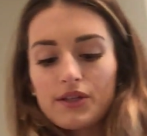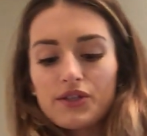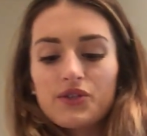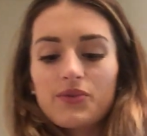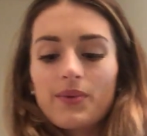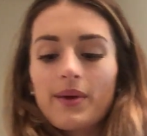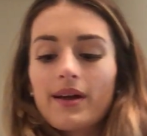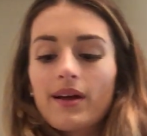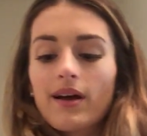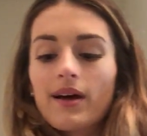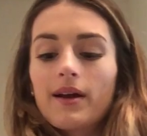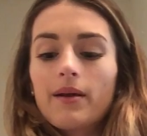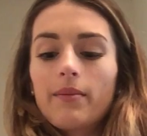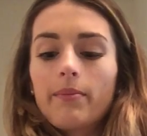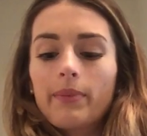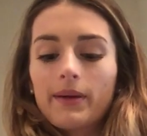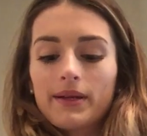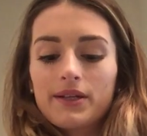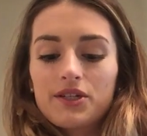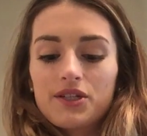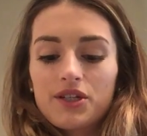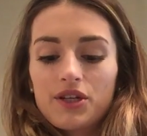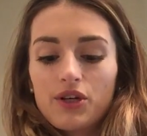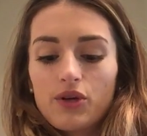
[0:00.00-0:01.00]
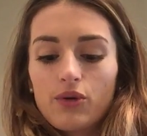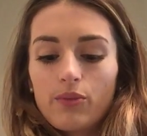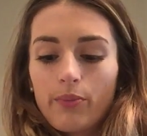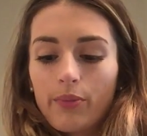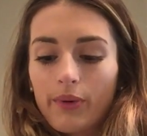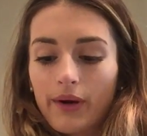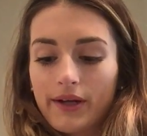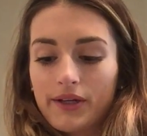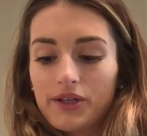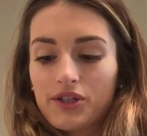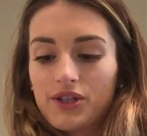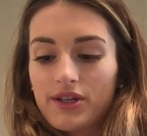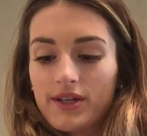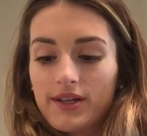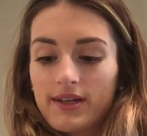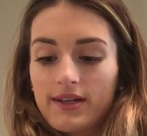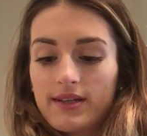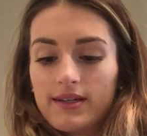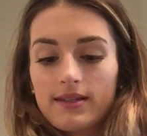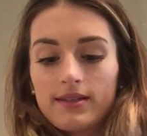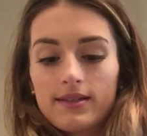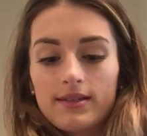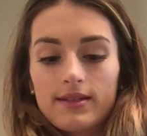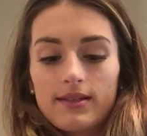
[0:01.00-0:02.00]
So I got a bunch of new
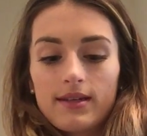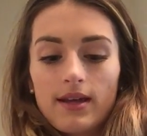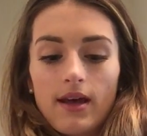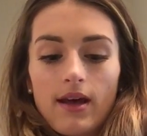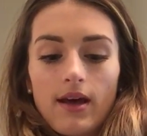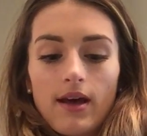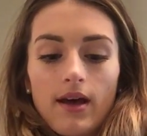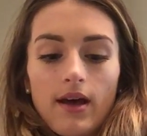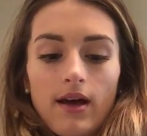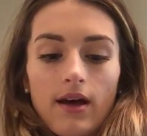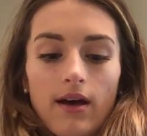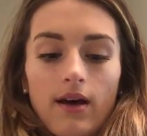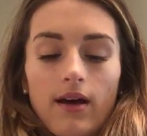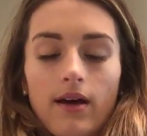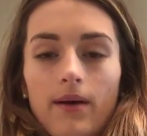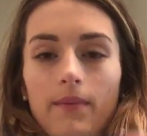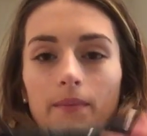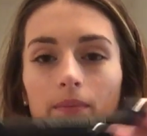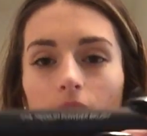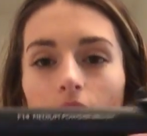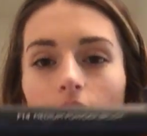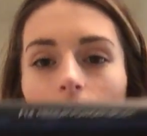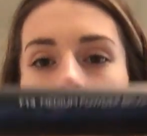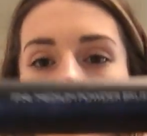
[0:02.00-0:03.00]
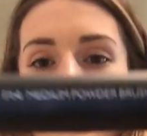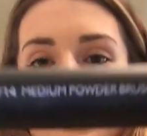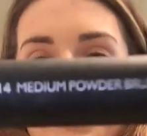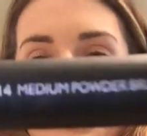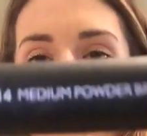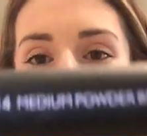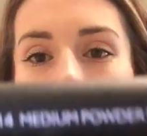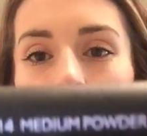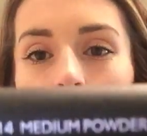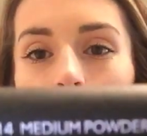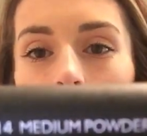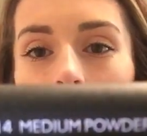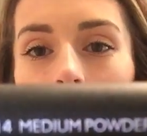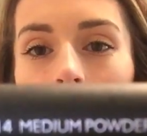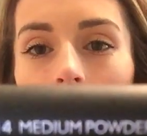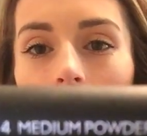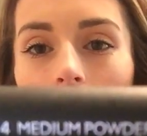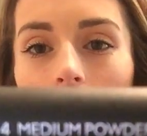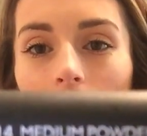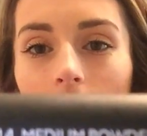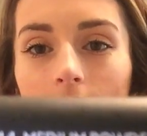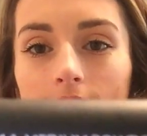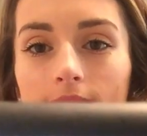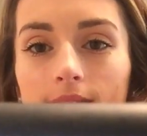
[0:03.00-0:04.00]
brushes. They're like super
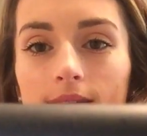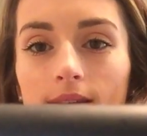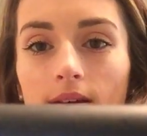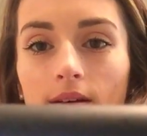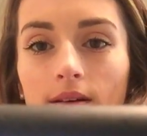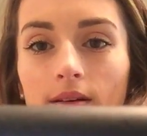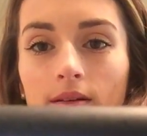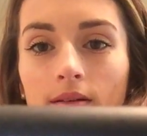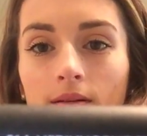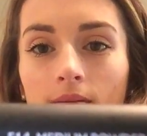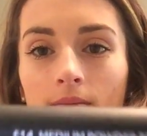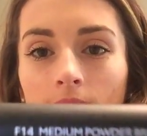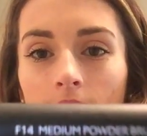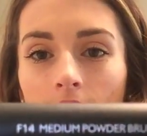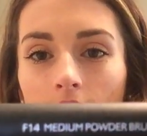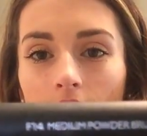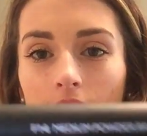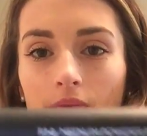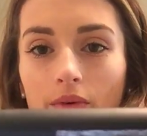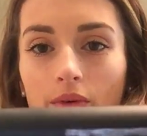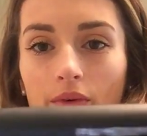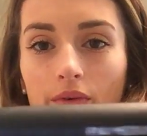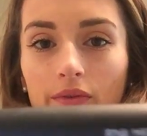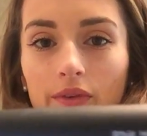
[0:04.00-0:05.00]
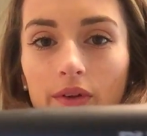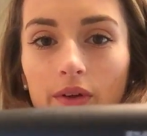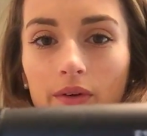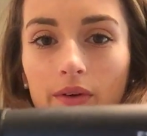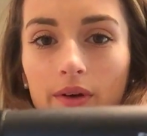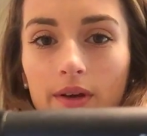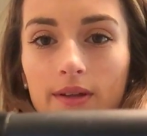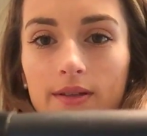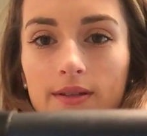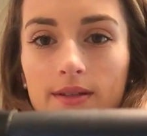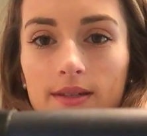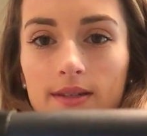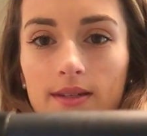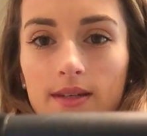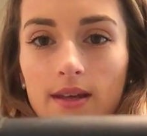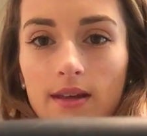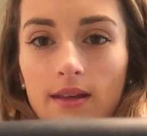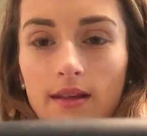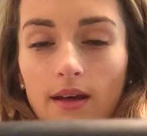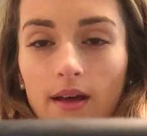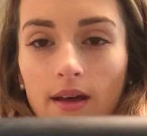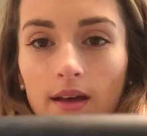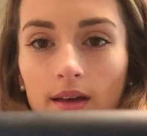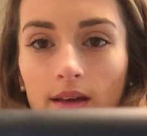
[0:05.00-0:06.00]
awesome. I don't know if y'all can see
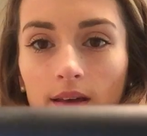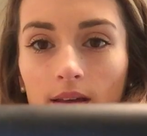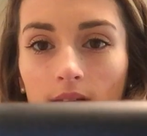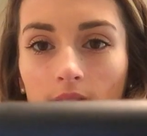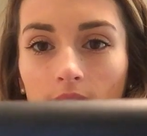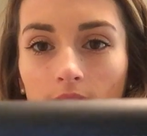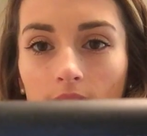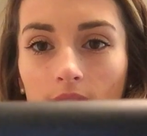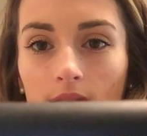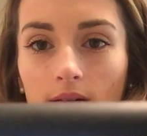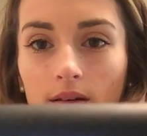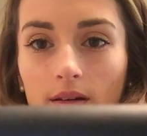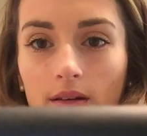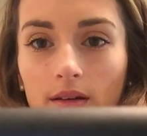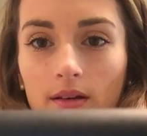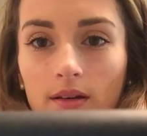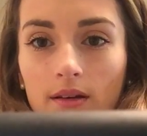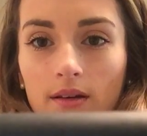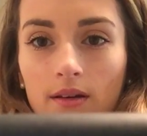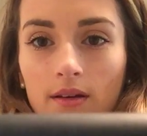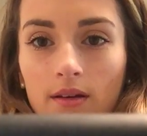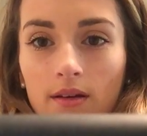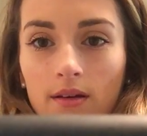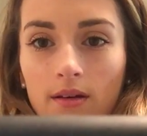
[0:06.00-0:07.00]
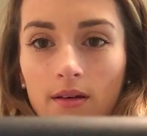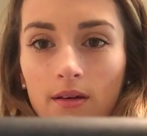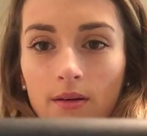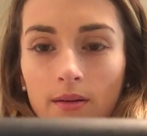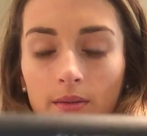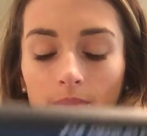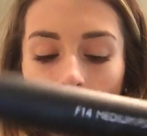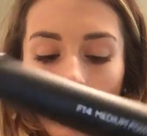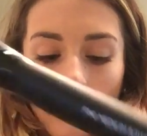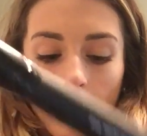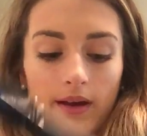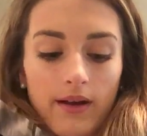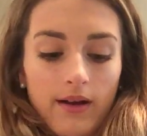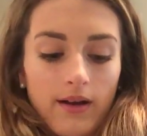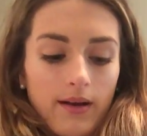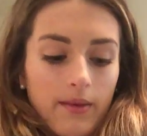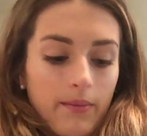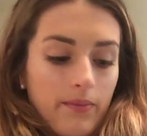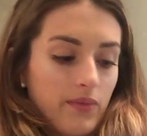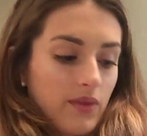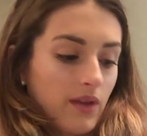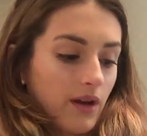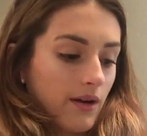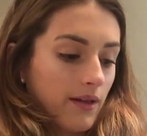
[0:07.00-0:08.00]
that, but
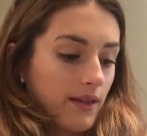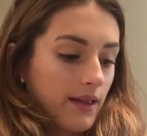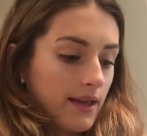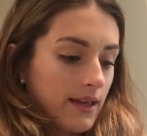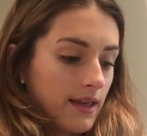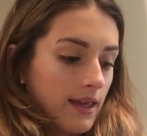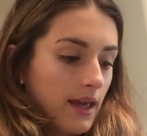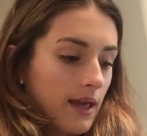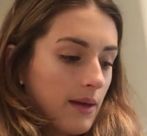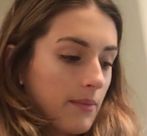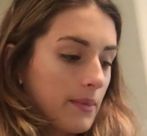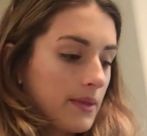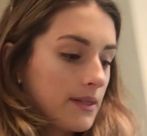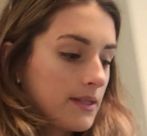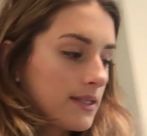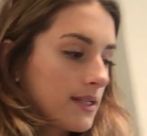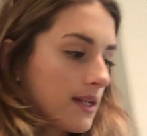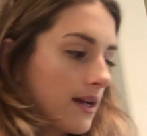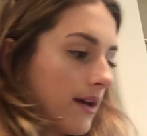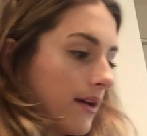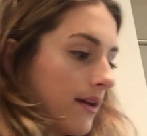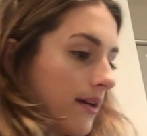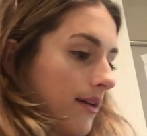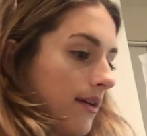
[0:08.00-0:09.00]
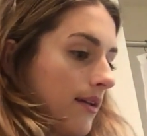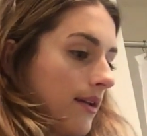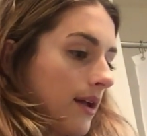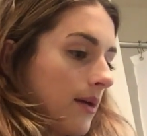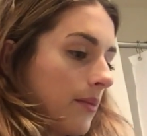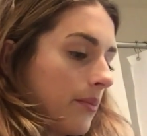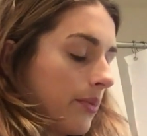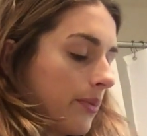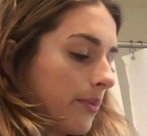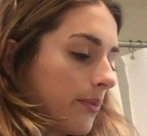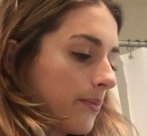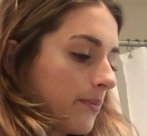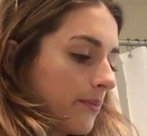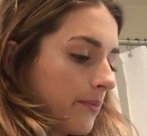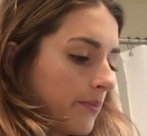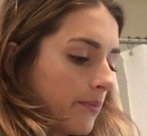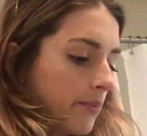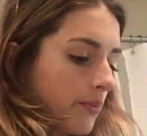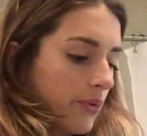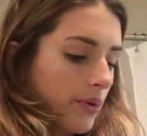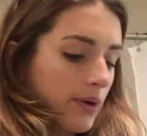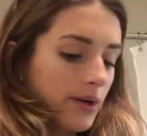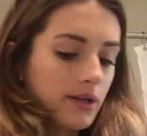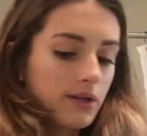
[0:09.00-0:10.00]
they're like came a ton. I'm
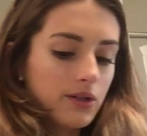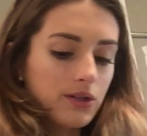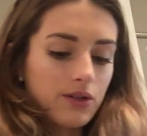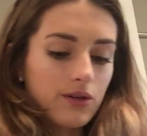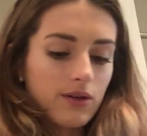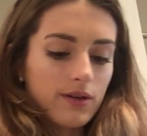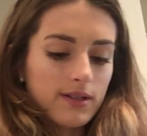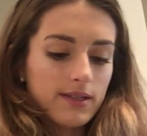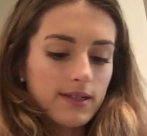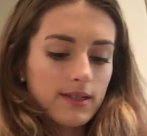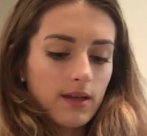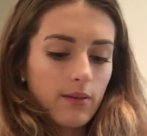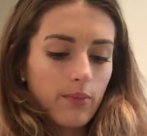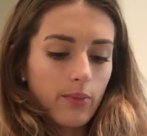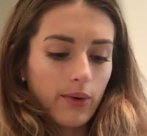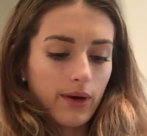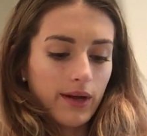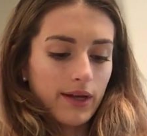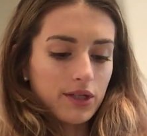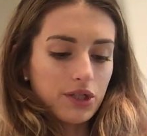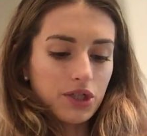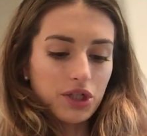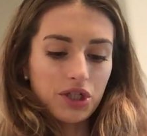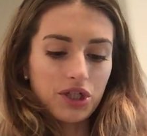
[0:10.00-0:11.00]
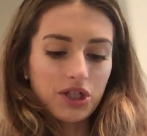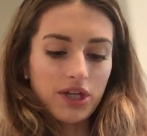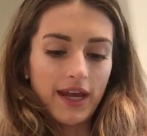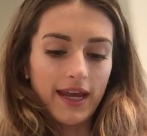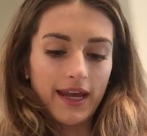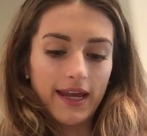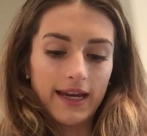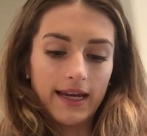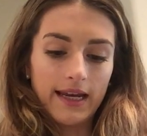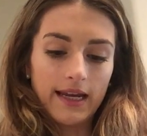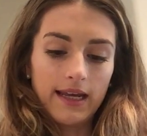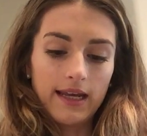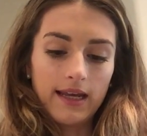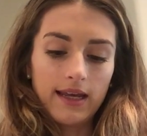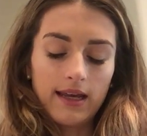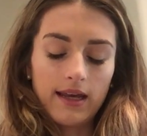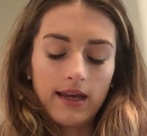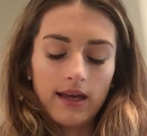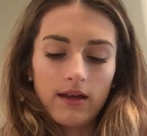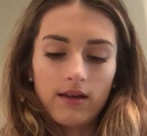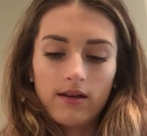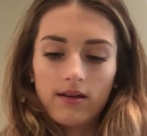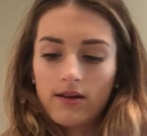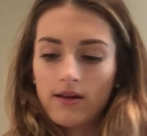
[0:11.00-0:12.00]
pretty sure it's the brand
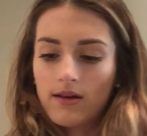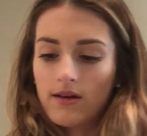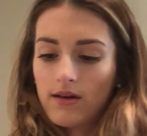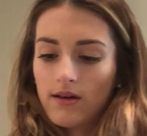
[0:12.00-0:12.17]
Shany.